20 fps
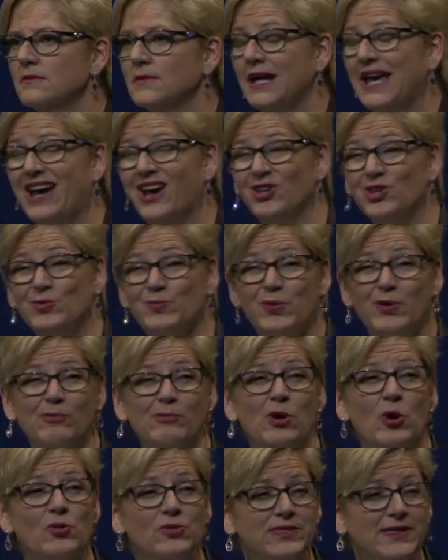how you
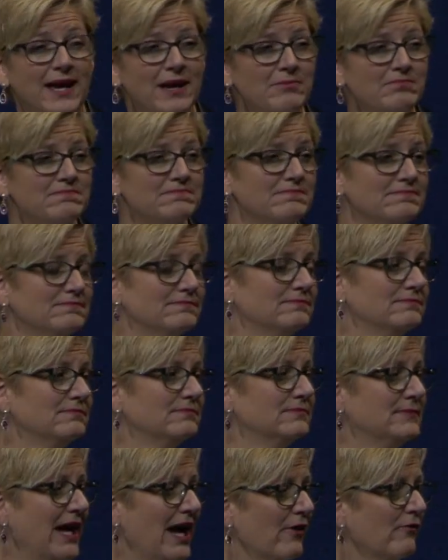promote them.
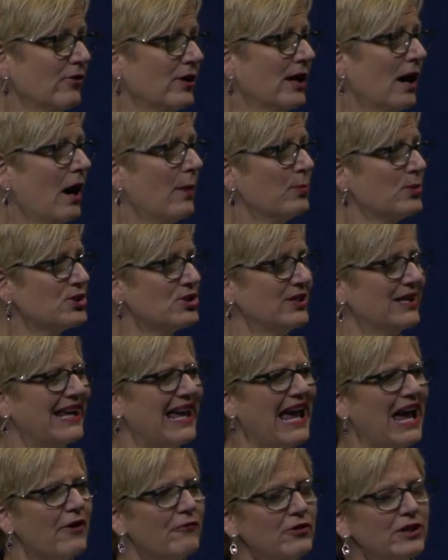Every opportunity,
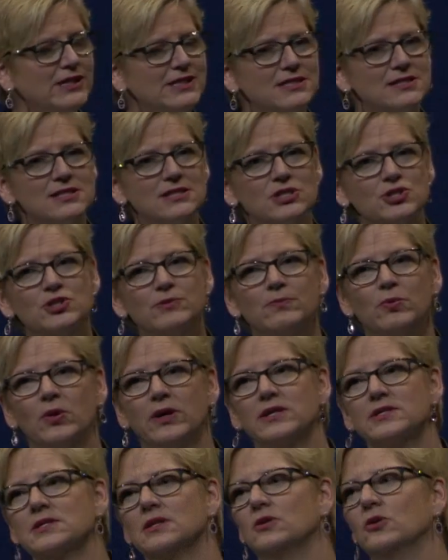every decision
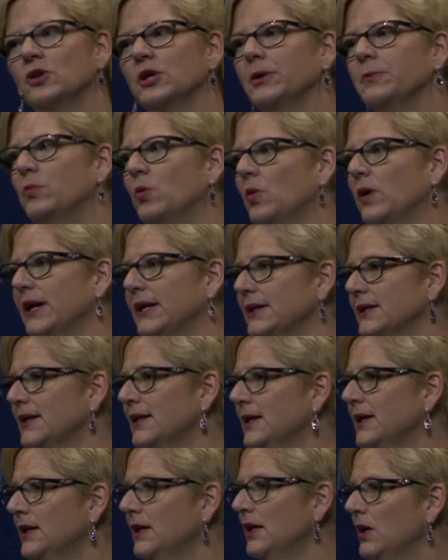point is a learning point.
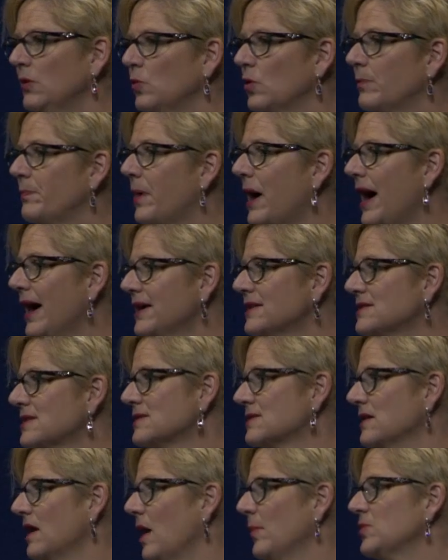Where bias is
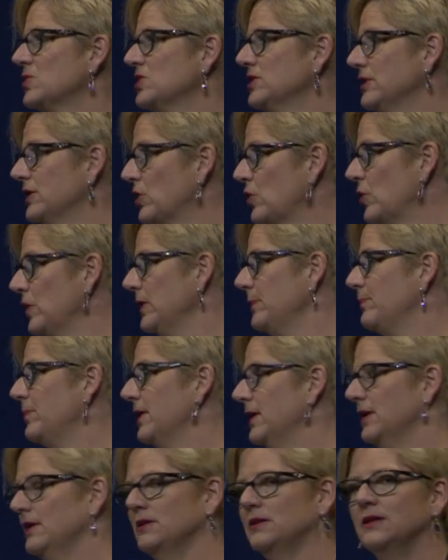an opportunity to creep
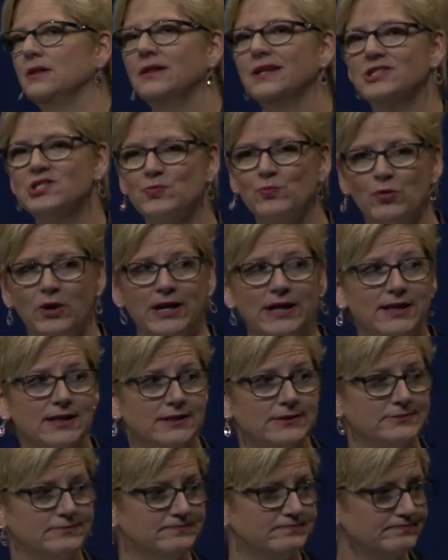in, let's break it.
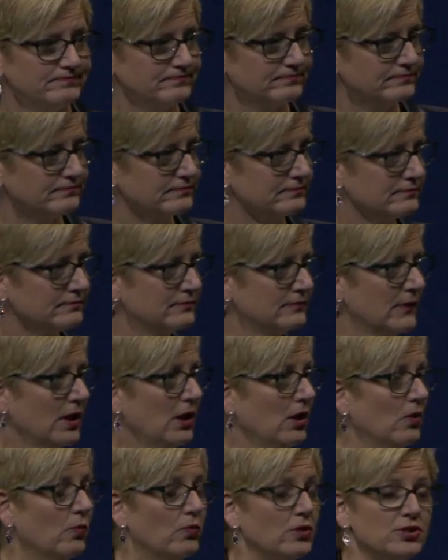
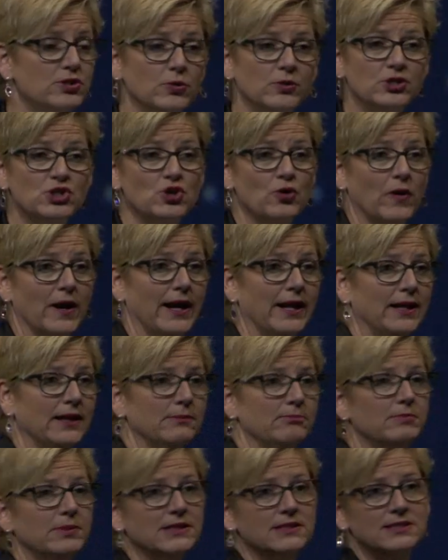We're doing
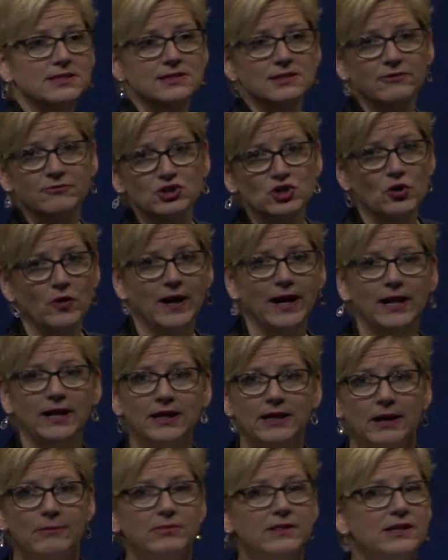training, bits of training
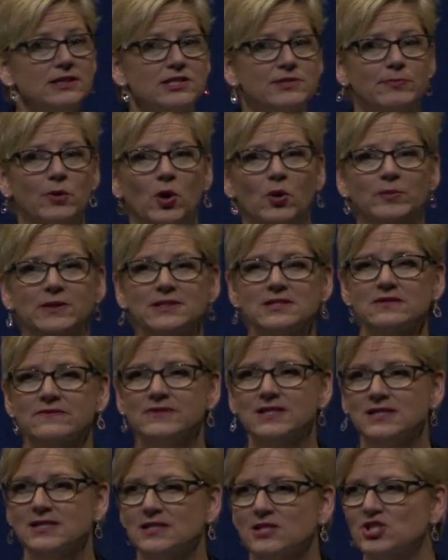at these moments of
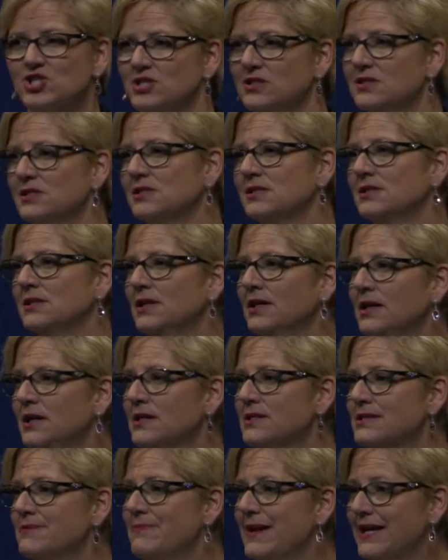decisions
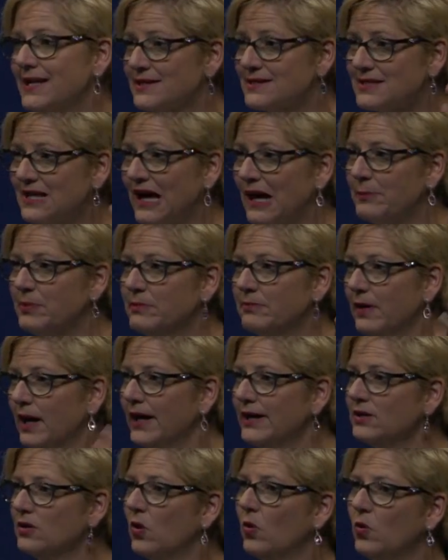to make it top of
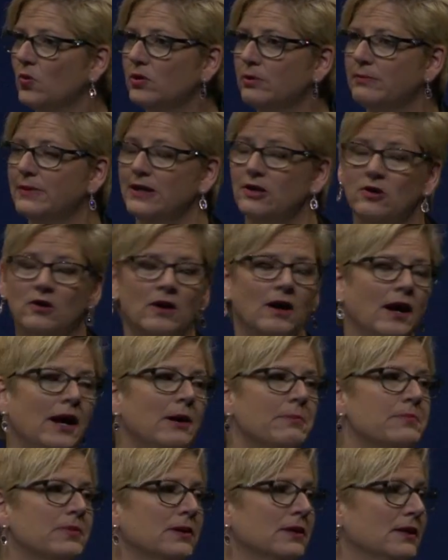mind, to hold a mirror
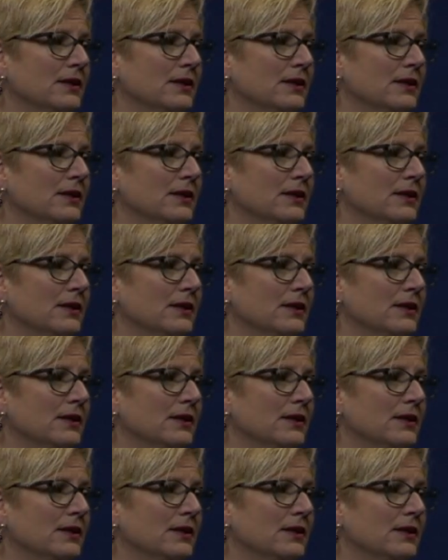up,